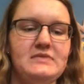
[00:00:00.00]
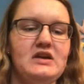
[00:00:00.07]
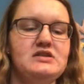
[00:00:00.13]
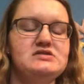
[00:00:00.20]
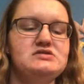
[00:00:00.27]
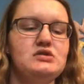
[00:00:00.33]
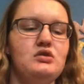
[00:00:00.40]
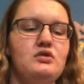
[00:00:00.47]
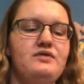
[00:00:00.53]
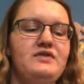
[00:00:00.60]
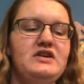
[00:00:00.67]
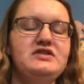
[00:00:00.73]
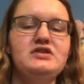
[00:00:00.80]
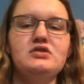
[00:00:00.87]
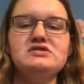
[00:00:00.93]
So
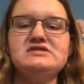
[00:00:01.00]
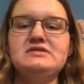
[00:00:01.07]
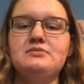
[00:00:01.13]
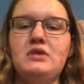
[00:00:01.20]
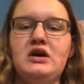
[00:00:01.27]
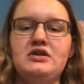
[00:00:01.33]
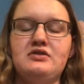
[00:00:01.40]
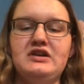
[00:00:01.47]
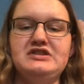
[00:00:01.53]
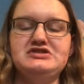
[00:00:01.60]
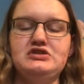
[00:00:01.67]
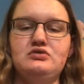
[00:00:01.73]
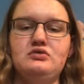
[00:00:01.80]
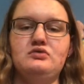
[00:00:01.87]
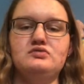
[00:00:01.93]
feed those in
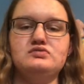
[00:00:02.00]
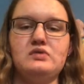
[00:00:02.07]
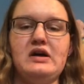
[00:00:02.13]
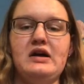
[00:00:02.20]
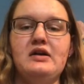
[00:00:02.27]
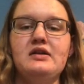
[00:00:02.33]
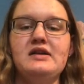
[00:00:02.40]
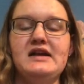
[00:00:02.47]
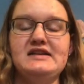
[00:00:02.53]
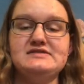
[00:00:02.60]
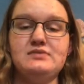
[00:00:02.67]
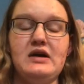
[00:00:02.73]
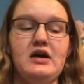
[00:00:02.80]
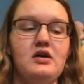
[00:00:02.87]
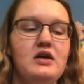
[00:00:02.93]
moderation as
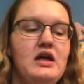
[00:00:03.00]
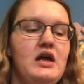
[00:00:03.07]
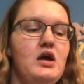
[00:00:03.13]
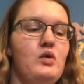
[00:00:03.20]
well.